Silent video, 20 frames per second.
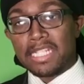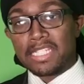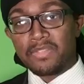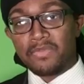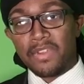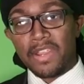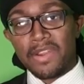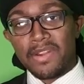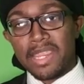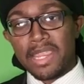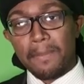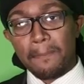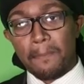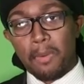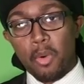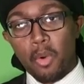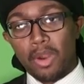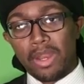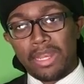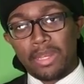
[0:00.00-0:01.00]
It's very
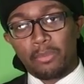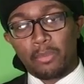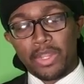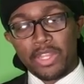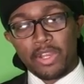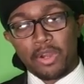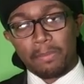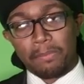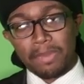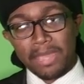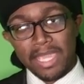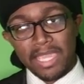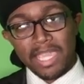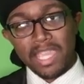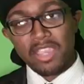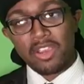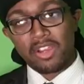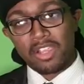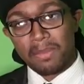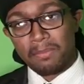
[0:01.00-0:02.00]
important when you're
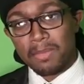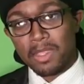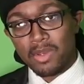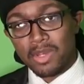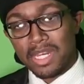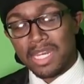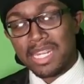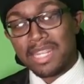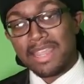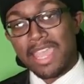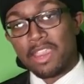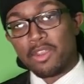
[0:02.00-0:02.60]
picking your community